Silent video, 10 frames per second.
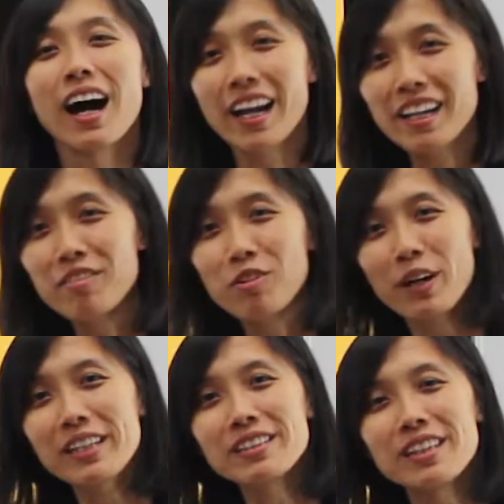Hi
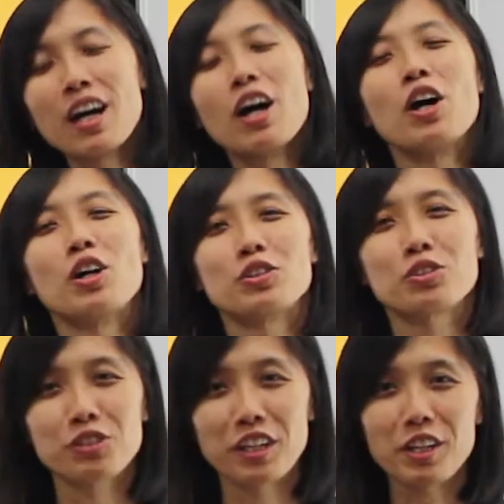everyone!
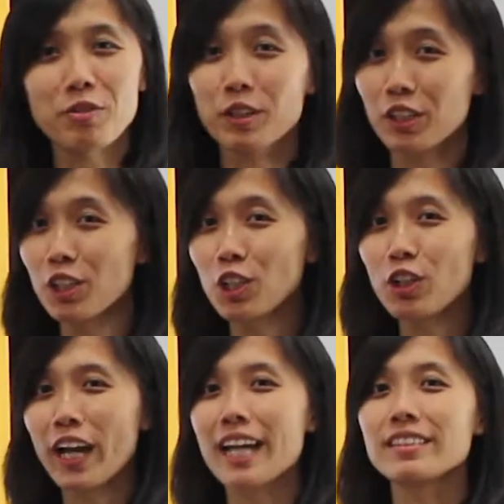Today we're going to
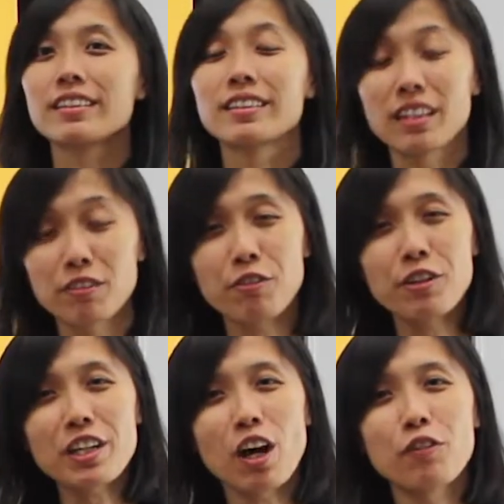look at the
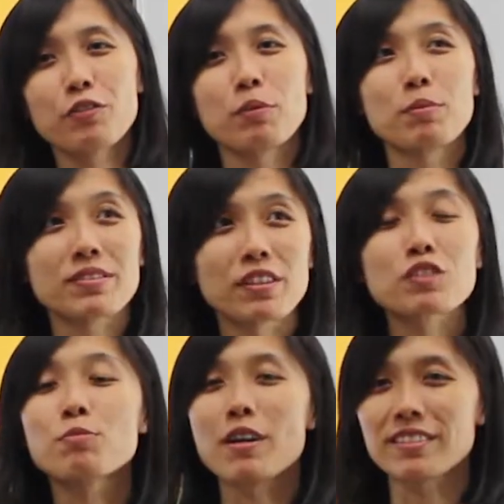delivery of your
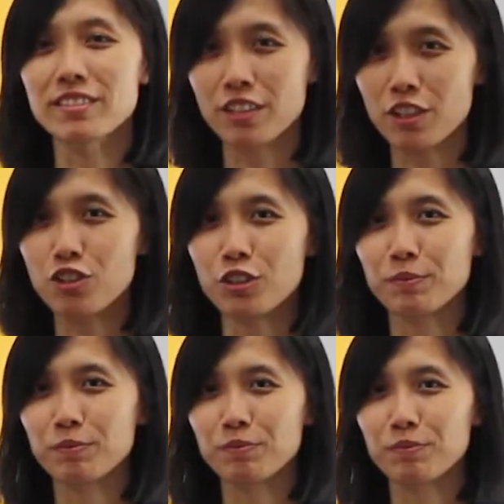business presentation.
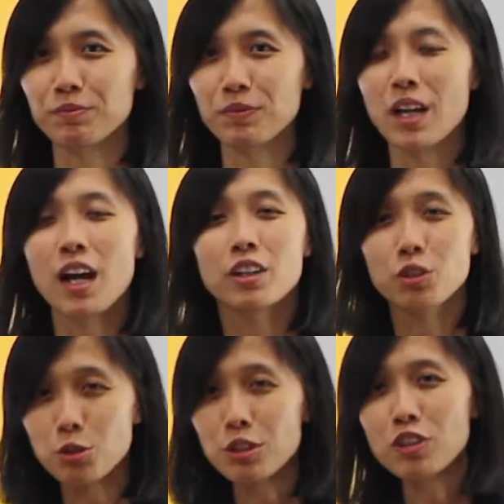
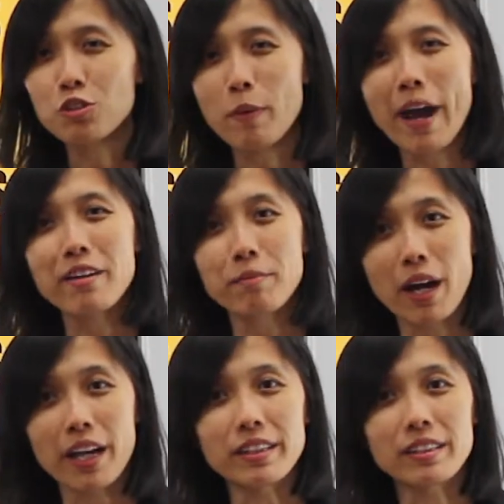You need to bear in
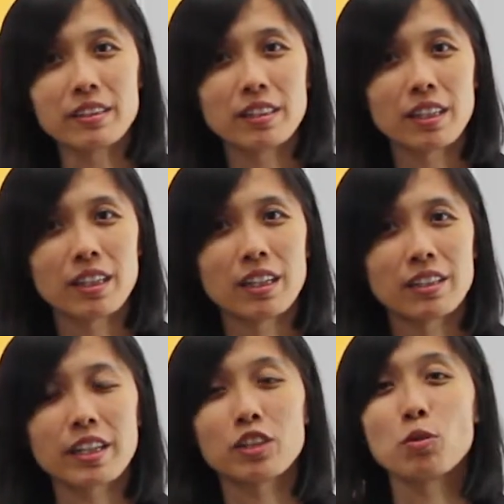mind
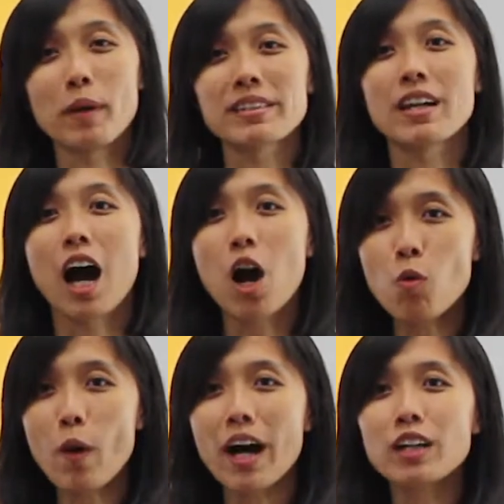that no matter how
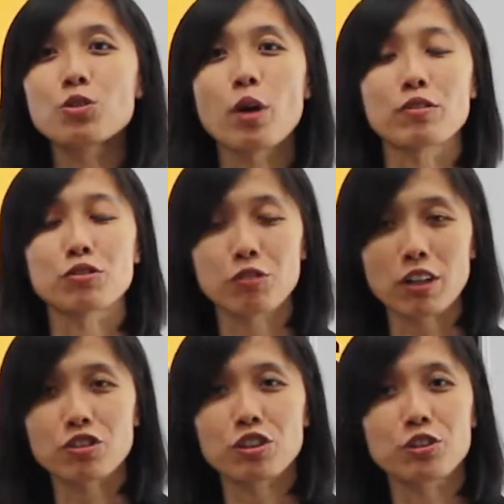well you have
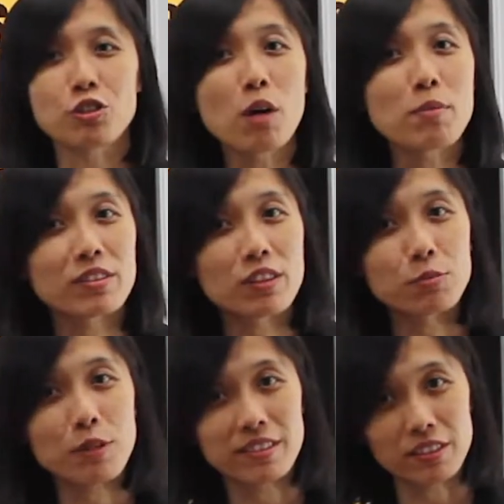structured your business
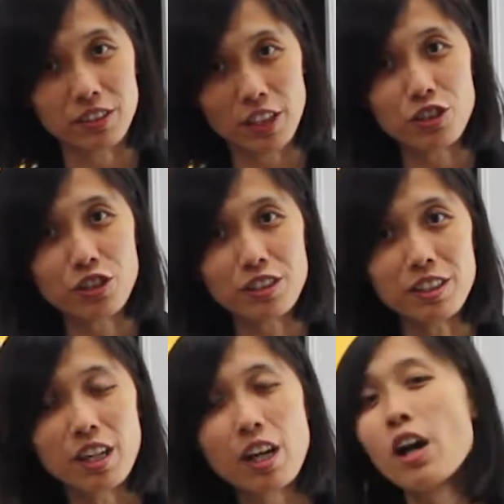presentation,